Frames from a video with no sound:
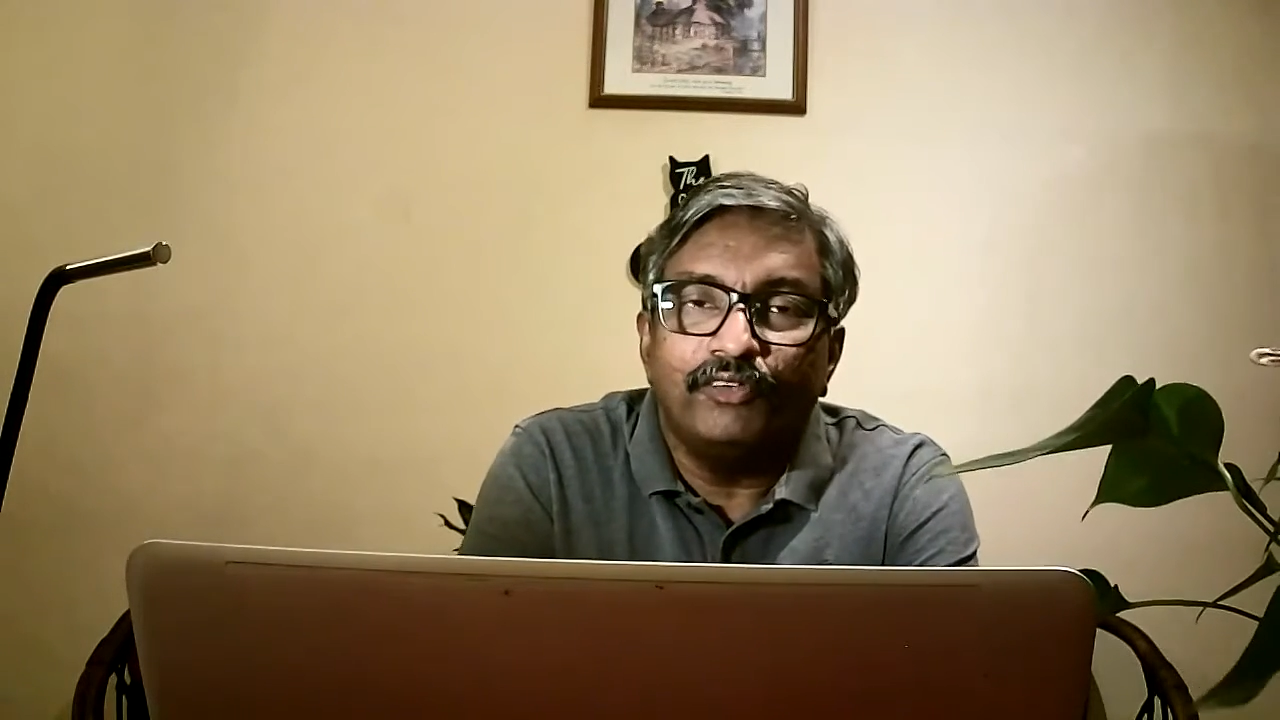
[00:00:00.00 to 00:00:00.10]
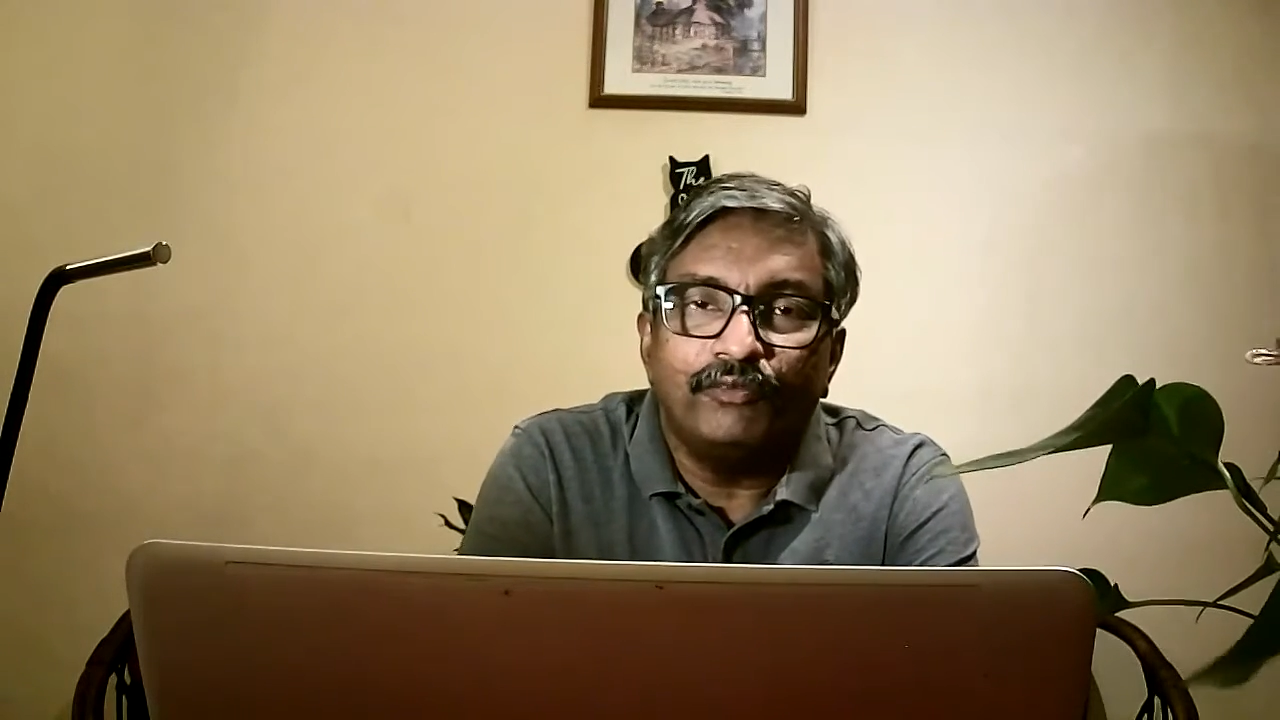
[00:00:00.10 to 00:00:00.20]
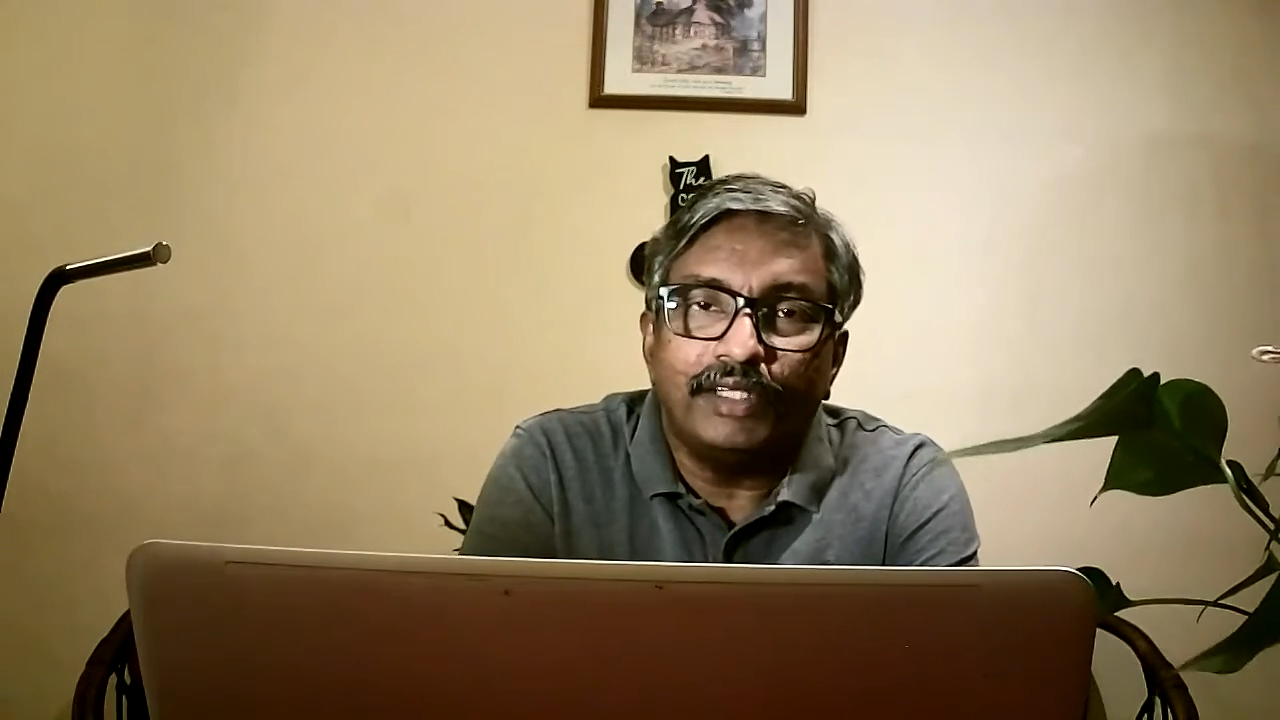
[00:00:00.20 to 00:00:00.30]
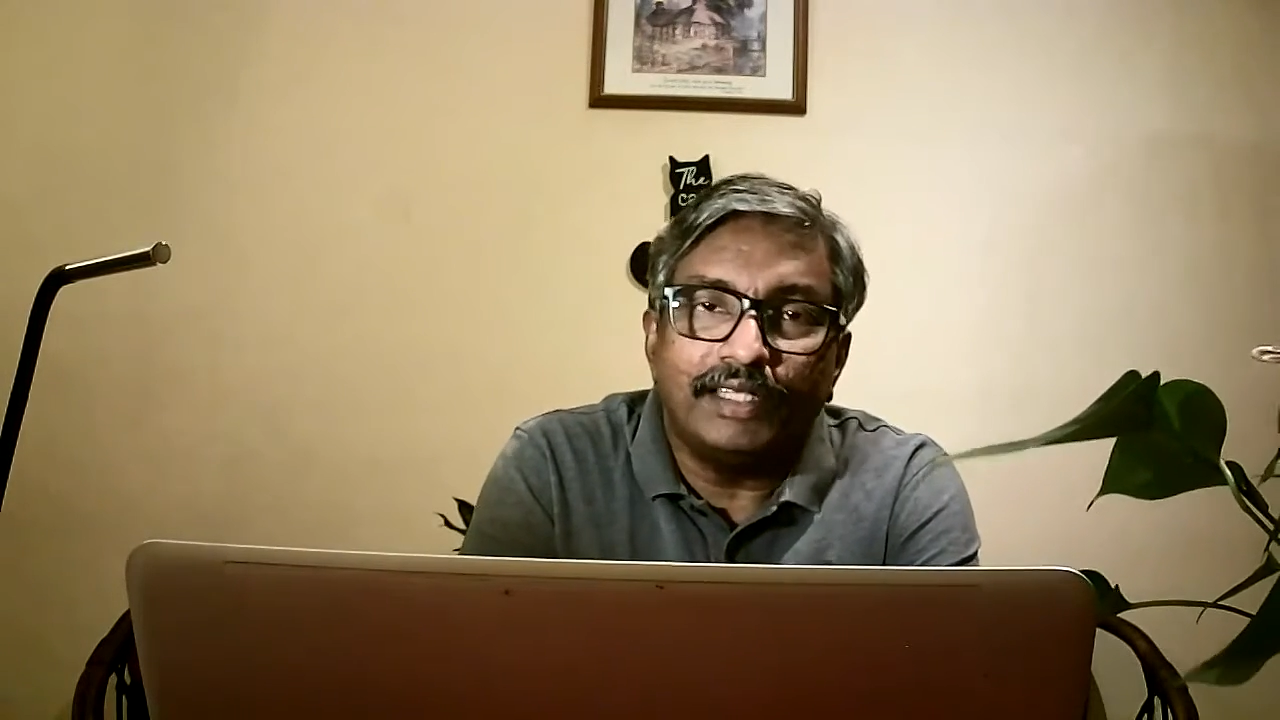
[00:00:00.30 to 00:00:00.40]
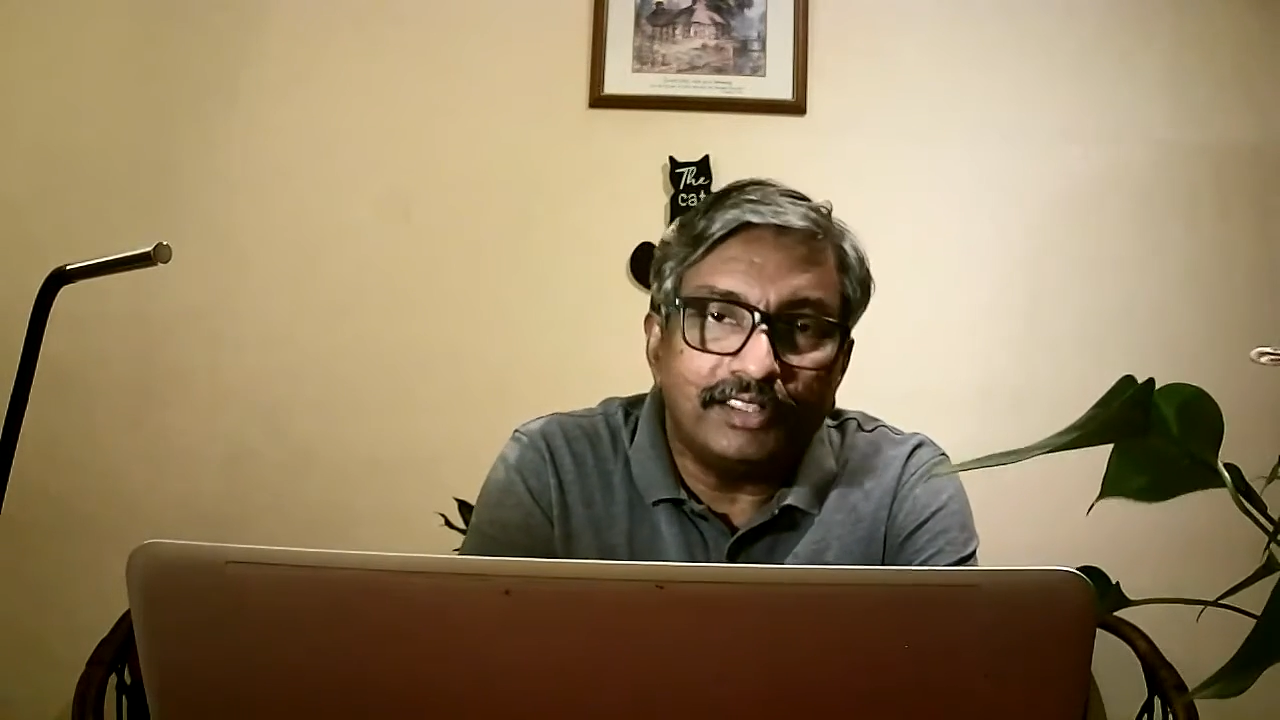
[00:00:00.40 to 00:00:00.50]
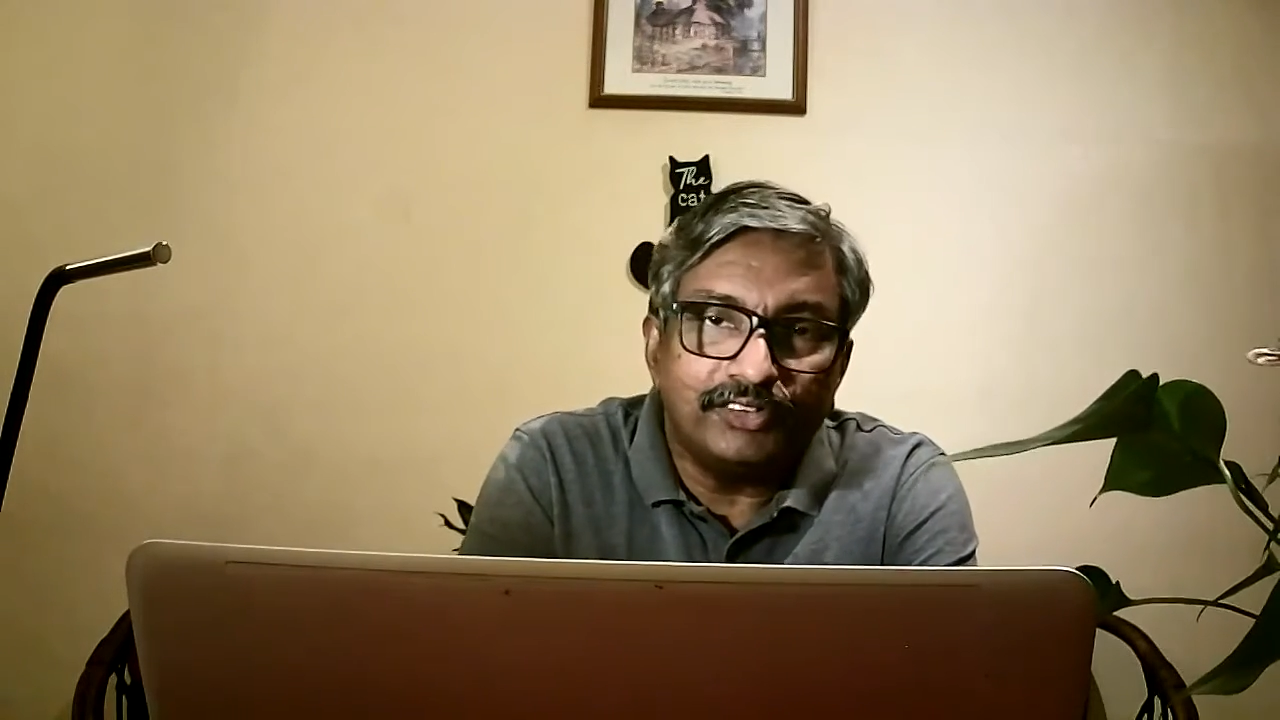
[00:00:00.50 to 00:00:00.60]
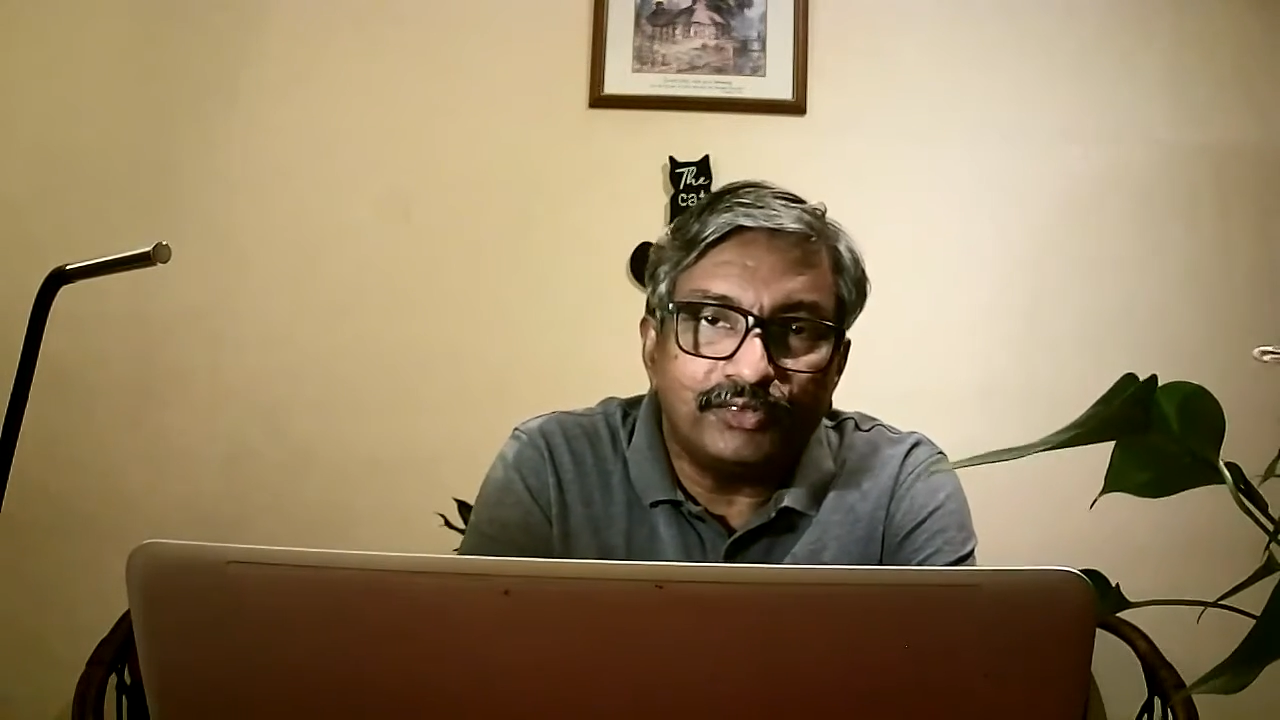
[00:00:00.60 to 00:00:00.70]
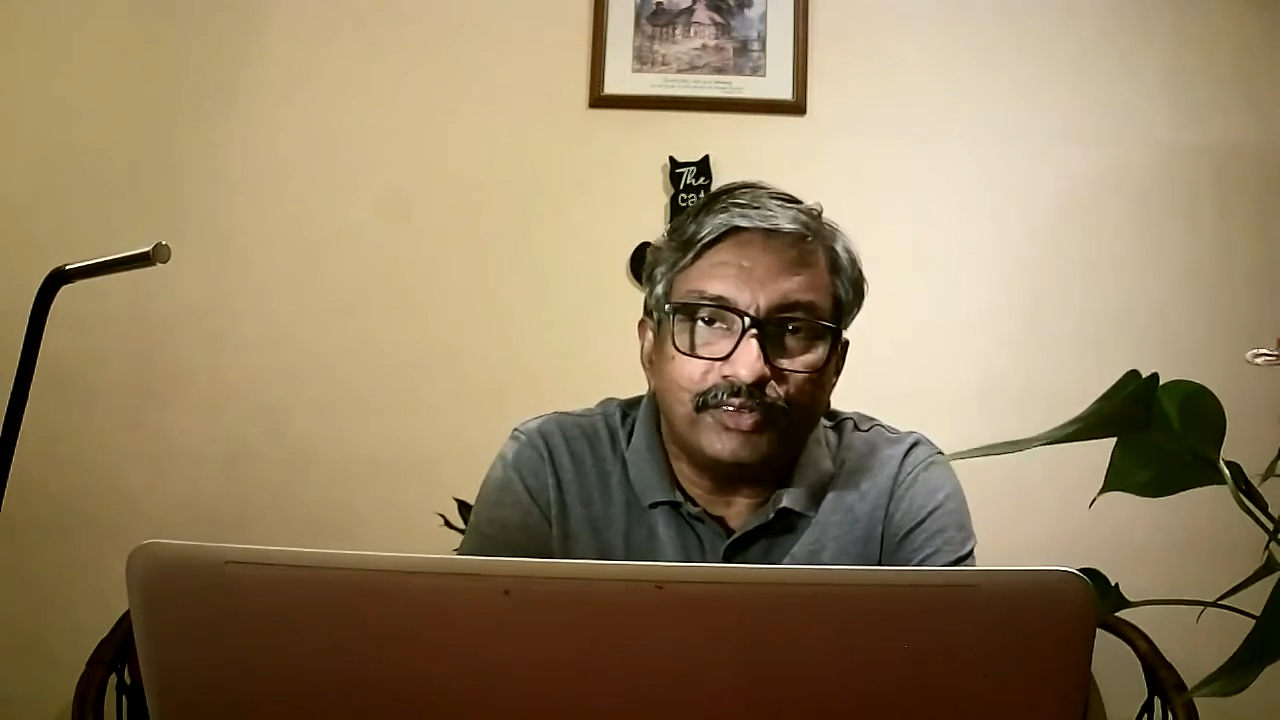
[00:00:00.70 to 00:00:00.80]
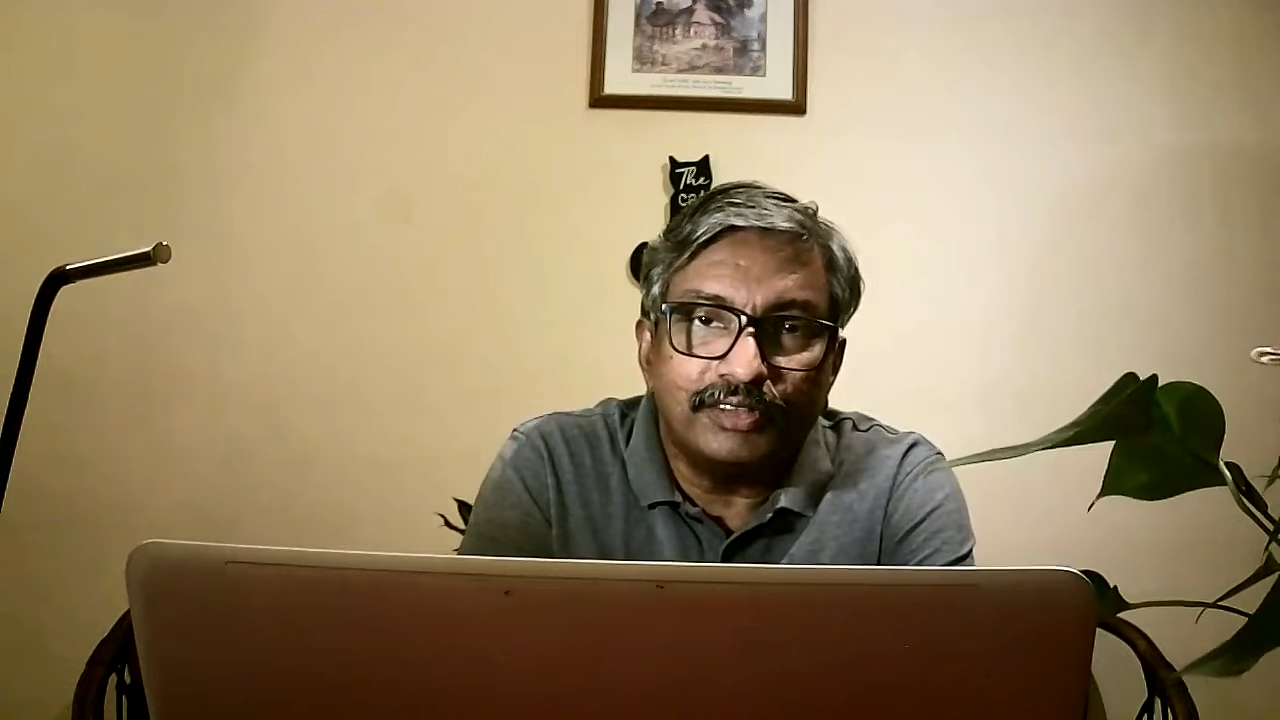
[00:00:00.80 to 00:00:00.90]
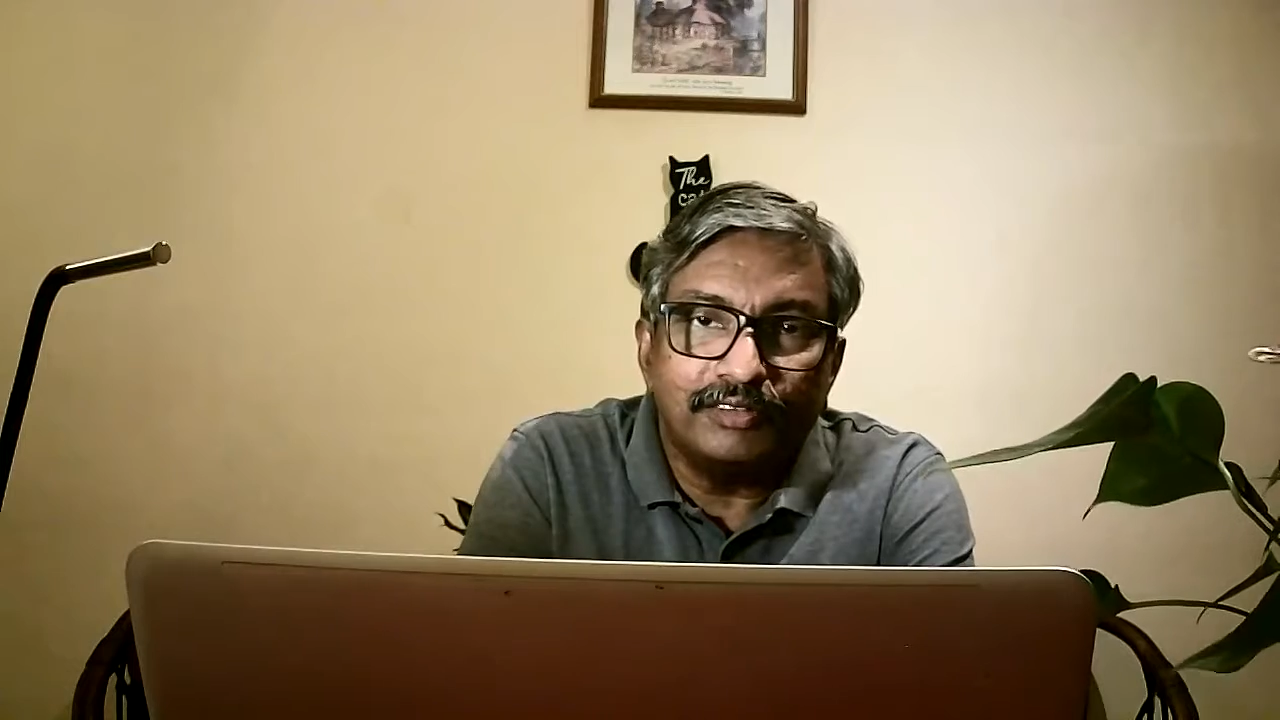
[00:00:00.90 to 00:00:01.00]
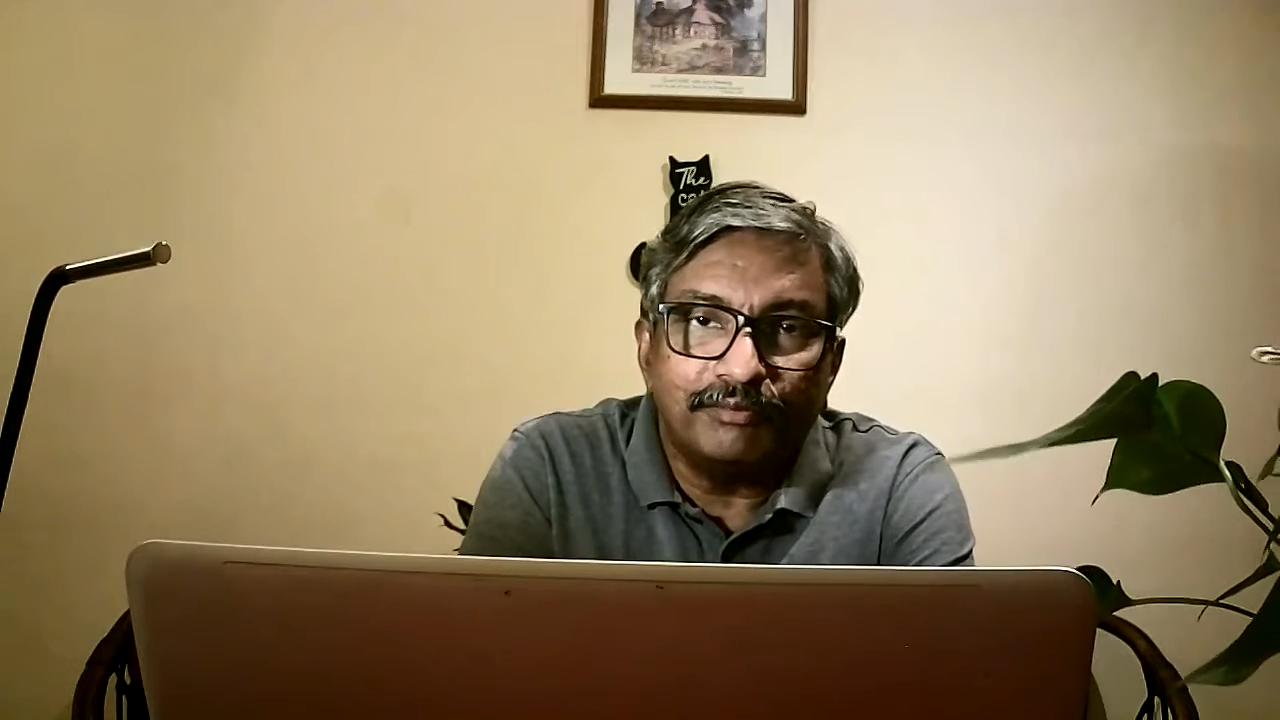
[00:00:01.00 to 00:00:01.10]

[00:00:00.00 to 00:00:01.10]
when I took